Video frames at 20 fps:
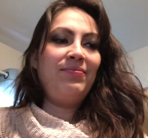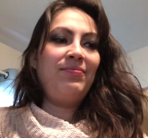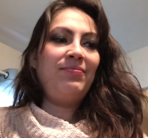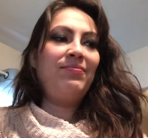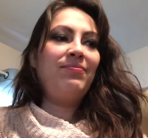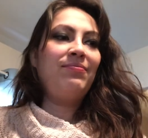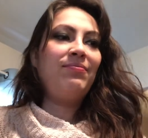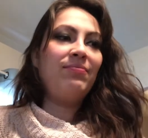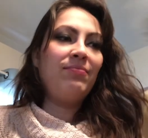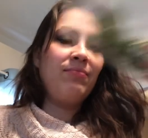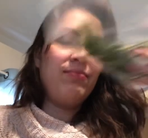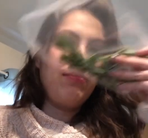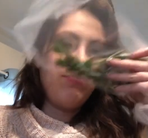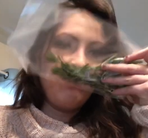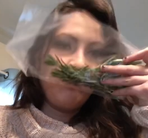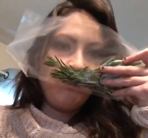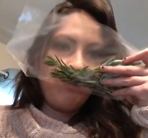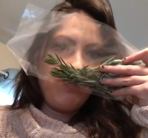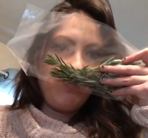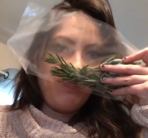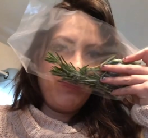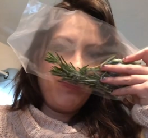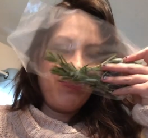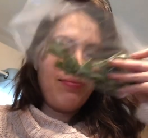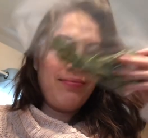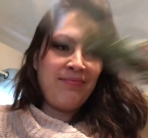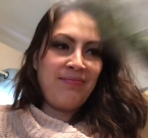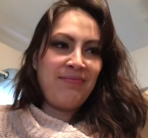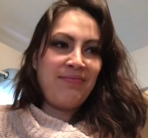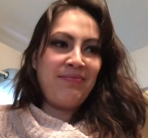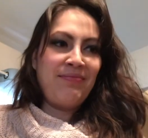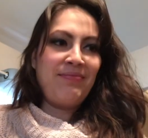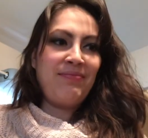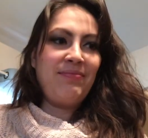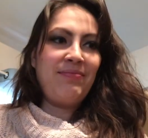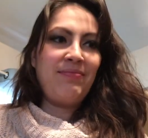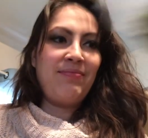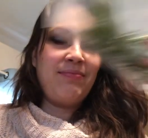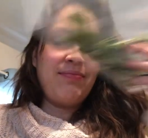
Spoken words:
(silence)